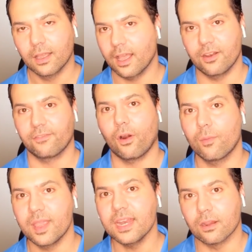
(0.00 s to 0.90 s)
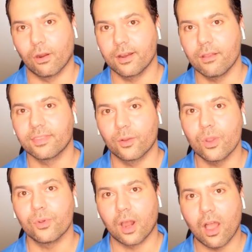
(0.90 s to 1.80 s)
At Novara Media, I don't think
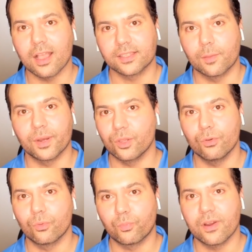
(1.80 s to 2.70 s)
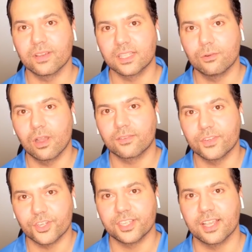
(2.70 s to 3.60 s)
we would hire somebody who had previously worked for
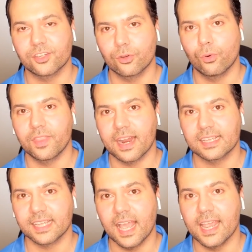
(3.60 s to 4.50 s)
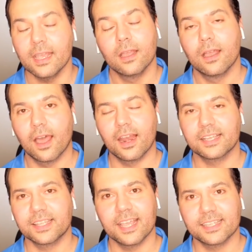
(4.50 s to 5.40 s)
GCHQ or the NSA
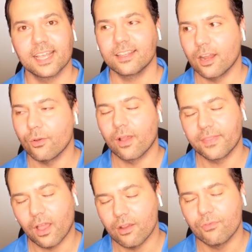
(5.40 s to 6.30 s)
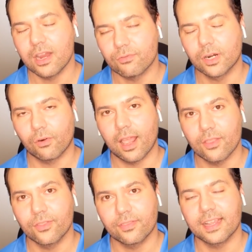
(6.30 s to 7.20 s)
unless they said, you know, I really
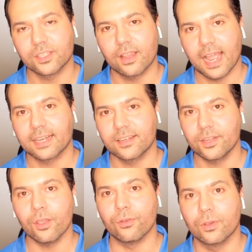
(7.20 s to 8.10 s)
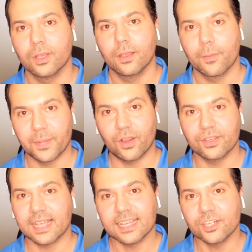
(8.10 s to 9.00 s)
regret the things I had to do,
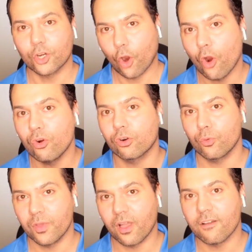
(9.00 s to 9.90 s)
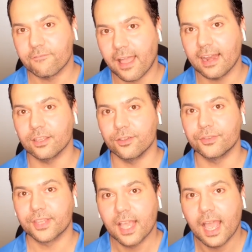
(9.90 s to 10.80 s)
because that isn't congruent with our
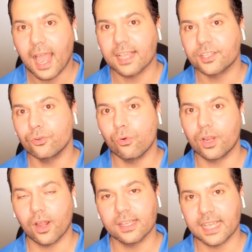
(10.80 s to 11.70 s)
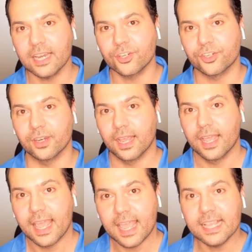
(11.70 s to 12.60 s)
values as an organization.
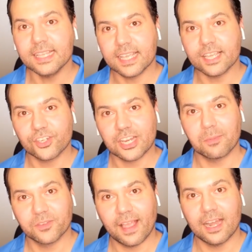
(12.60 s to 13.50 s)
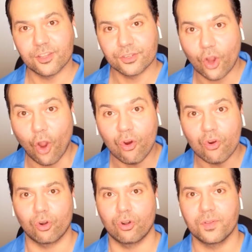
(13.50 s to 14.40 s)
Is this chap's values
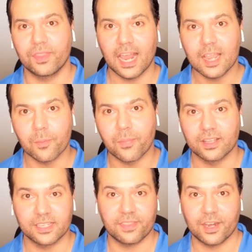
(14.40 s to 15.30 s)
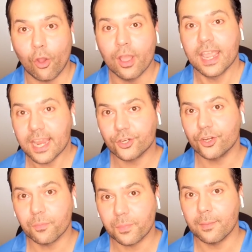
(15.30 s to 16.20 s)
congruent with the Labour Party? If they're not, he
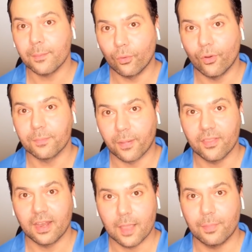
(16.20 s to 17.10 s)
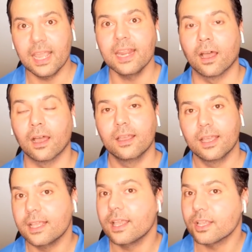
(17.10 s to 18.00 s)
shouldn't be employed by the Labour leader.
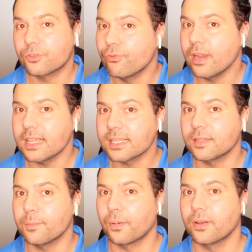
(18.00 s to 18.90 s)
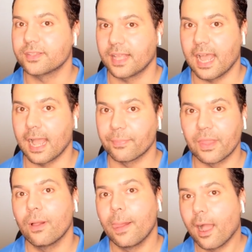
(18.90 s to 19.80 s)
It's really as simple as that.
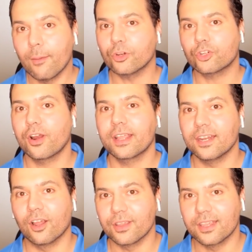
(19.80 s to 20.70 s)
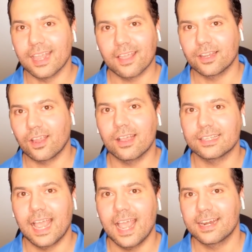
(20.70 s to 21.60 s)
Now, I'm not trying to, you know, get the
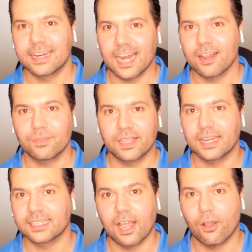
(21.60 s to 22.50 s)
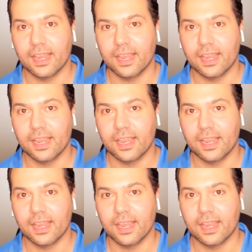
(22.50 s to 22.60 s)
guy's head and get him kicked out.